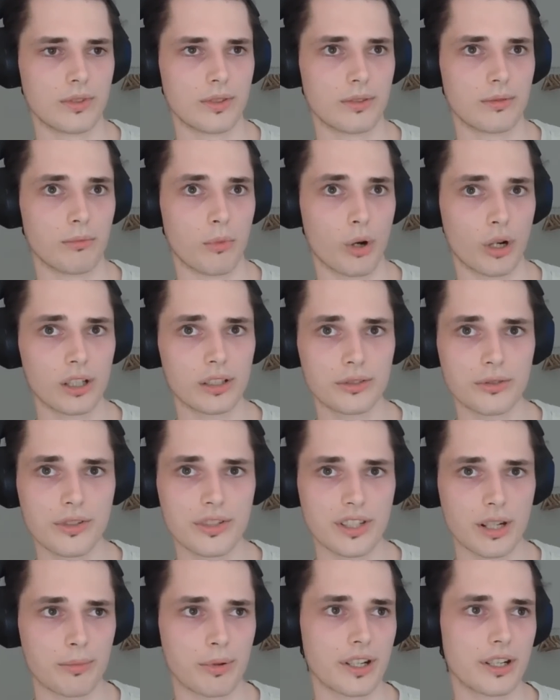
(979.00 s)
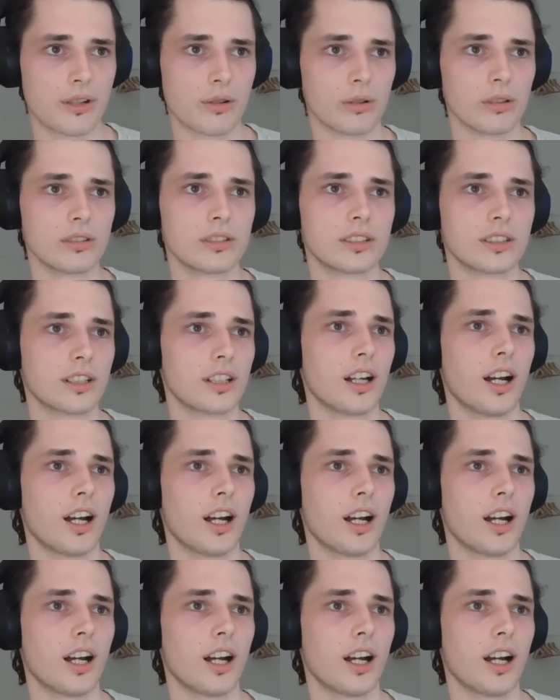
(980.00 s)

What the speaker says: Merkle trees are pretty cool.